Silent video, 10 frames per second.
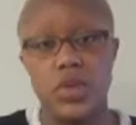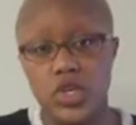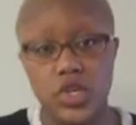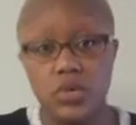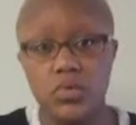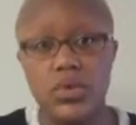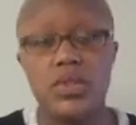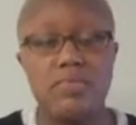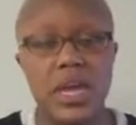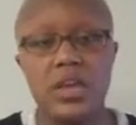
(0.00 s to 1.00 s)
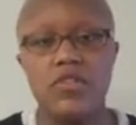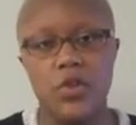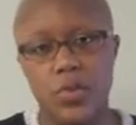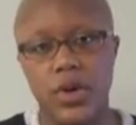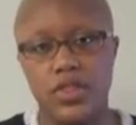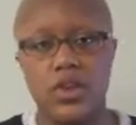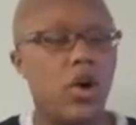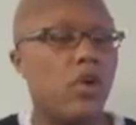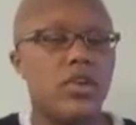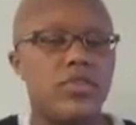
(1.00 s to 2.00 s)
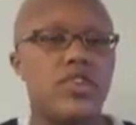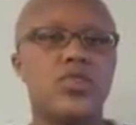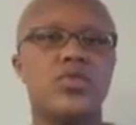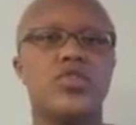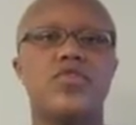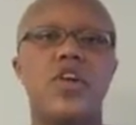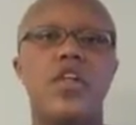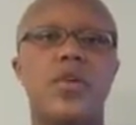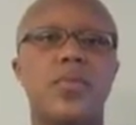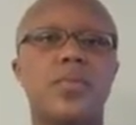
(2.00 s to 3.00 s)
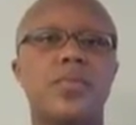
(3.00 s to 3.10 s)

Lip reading: which was the main viewpoint that all individuals should follow.